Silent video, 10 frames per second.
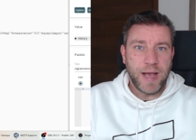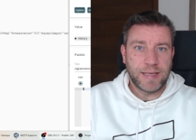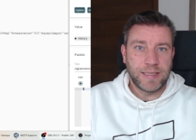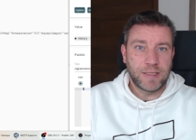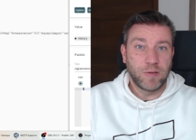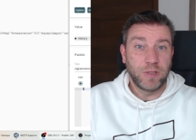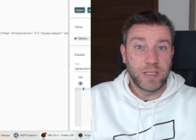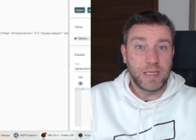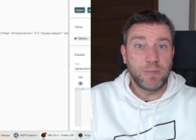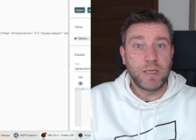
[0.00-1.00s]
access all
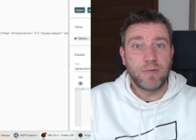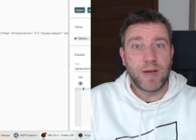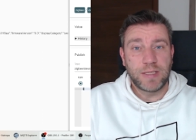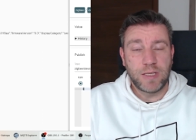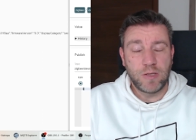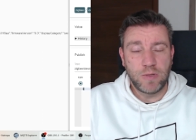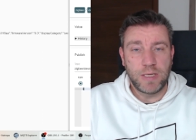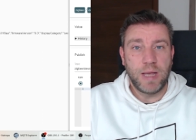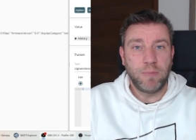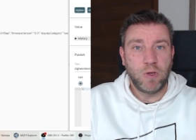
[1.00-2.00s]
the Zigbee devices
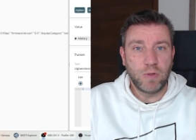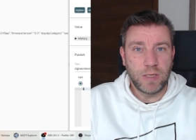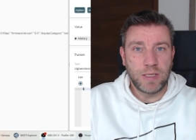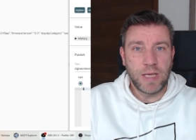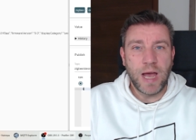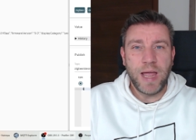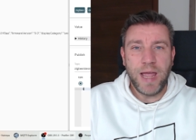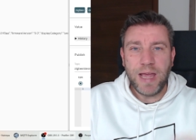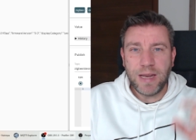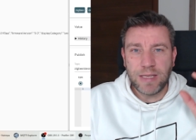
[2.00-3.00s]
using MQTT. I
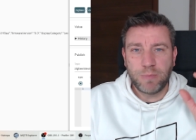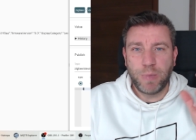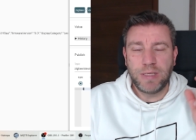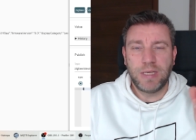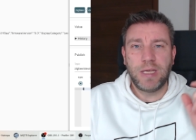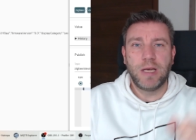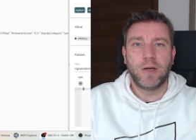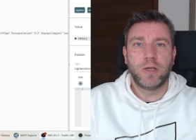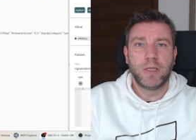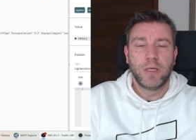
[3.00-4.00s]
had a
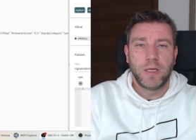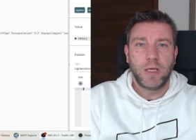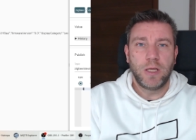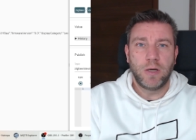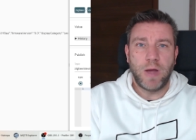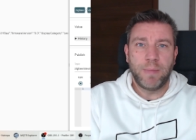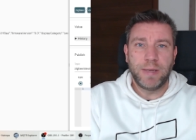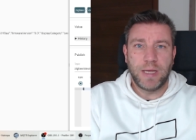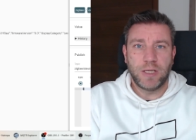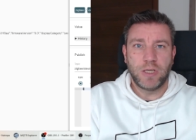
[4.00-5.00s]
particular, you know,
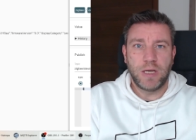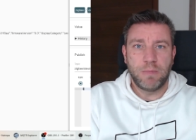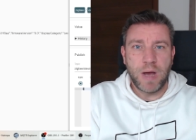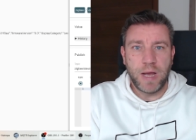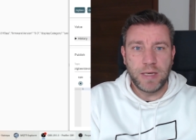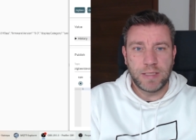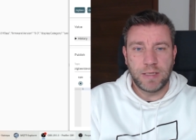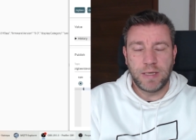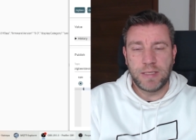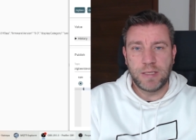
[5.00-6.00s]
application in mind,
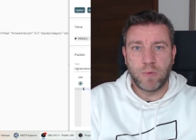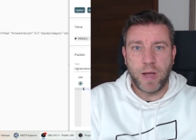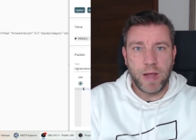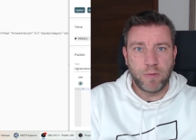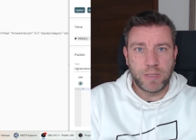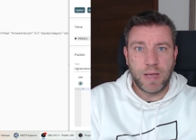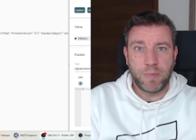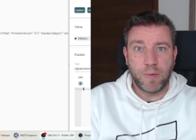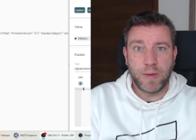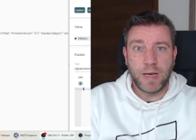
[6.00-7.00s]
so this is why I was
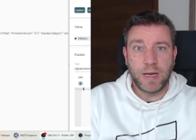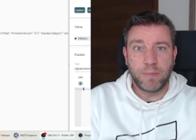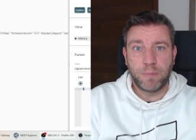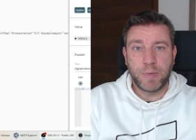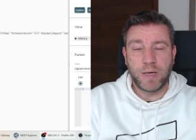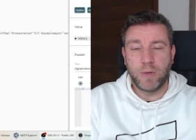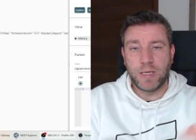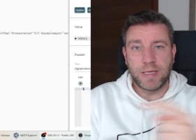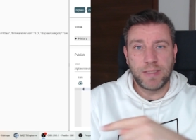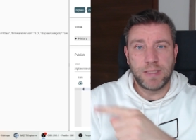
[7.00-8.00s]
happy about that. By the
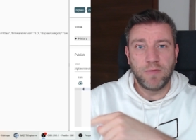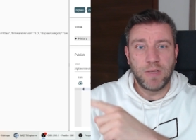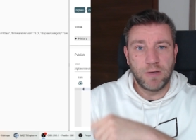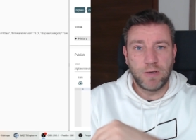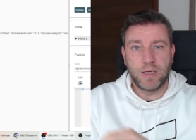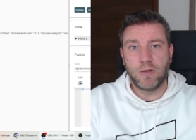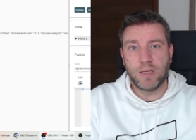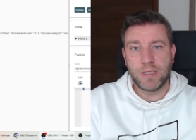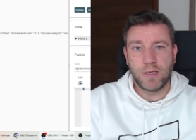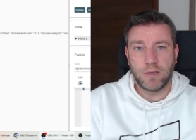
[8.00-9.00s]
way, that's the video that you
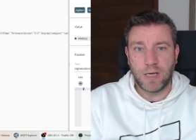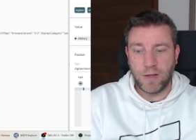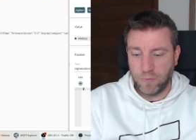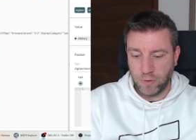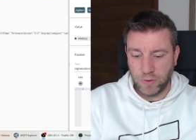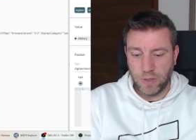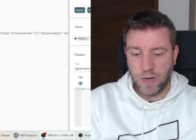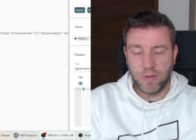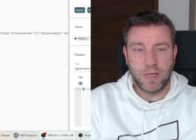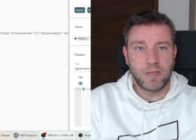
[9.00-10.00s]
can see on the left, although
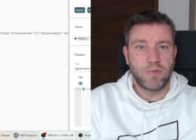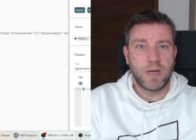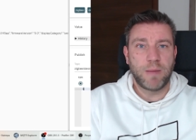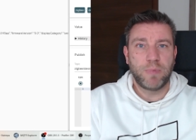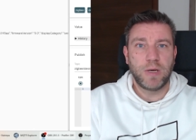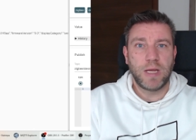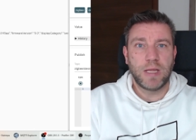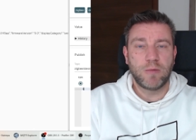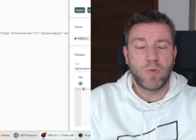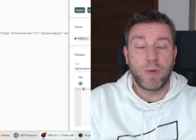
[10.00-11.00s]
nothing is really happening
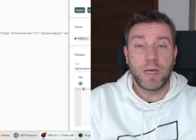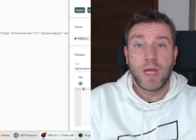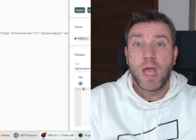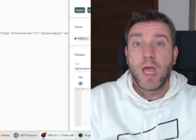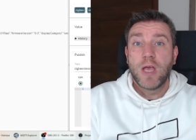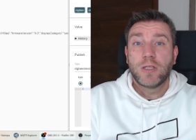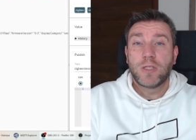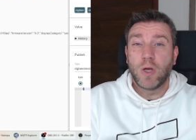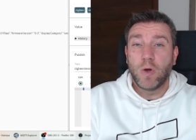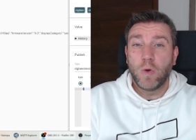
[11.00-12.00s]
at the moment.
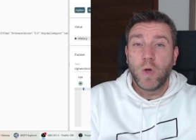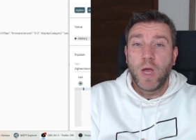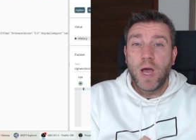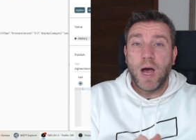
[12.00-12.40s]
So